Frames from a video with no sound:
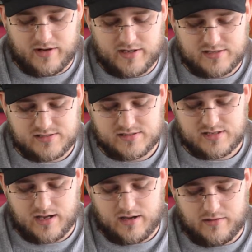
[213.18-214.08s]
nice,
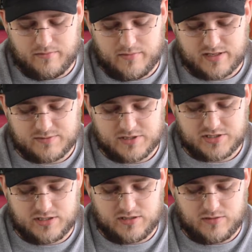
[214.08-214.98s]

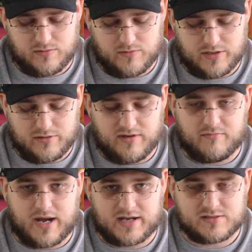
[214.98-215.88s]
especially when you have
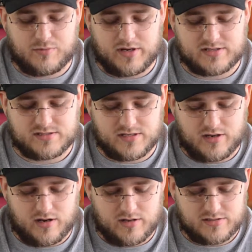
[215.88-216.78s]
box press
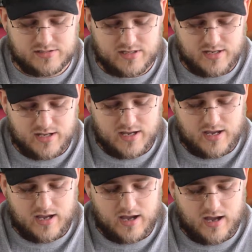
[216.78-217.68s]
cigars.
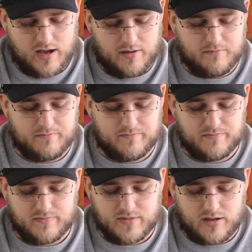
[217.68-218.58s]

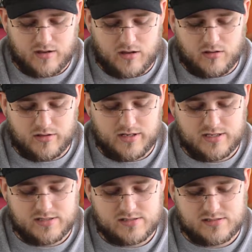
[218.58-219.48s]
All it
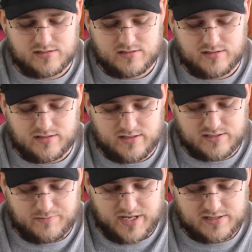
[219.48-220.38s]
is
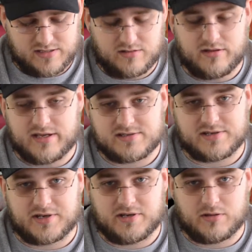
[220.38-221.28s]
basically a
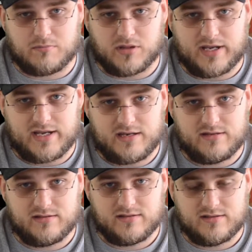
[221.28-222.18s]
circular blade
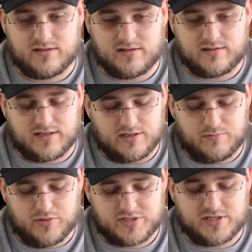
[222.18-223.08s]
that you
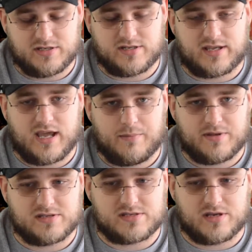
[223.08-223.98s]
push into the cap
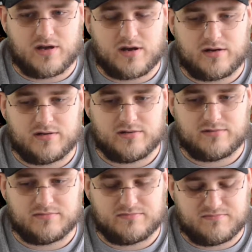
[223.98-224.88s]
of the cigar,
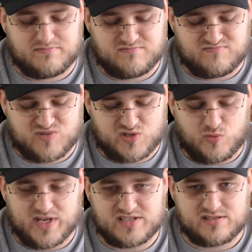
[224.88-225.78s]

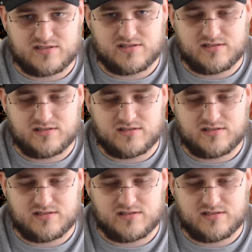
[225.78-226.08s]
twist,